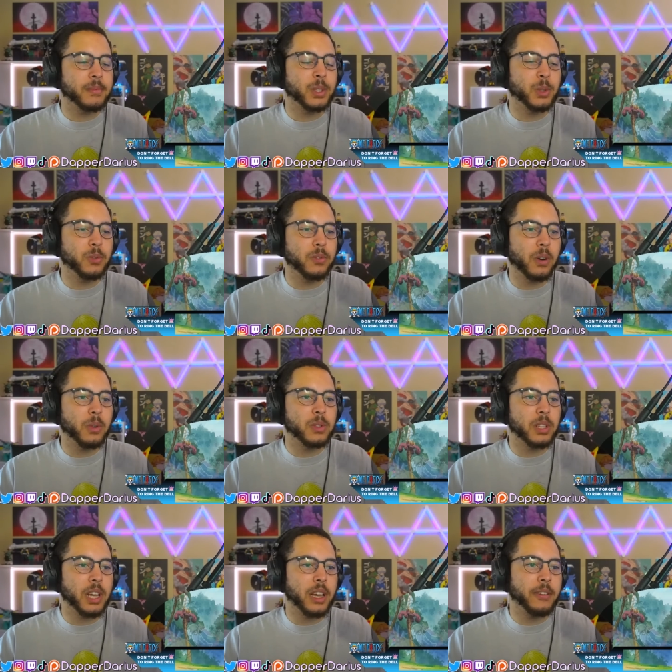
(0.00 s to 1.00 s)
Two foes
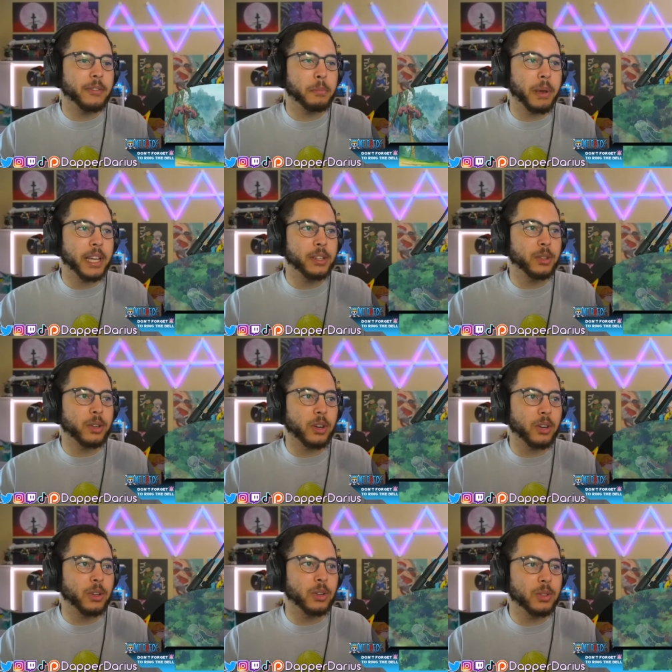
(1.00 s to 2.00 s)
left. Painter
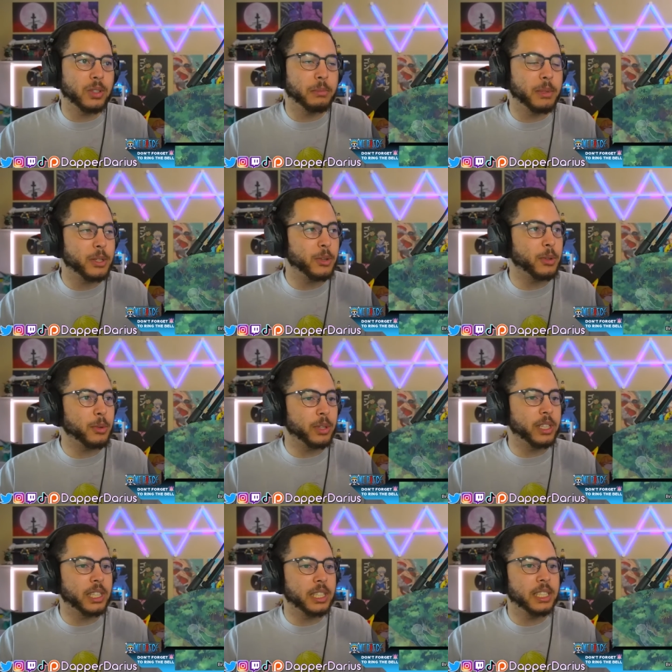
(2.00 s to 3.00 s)
Girl and Mr. Three.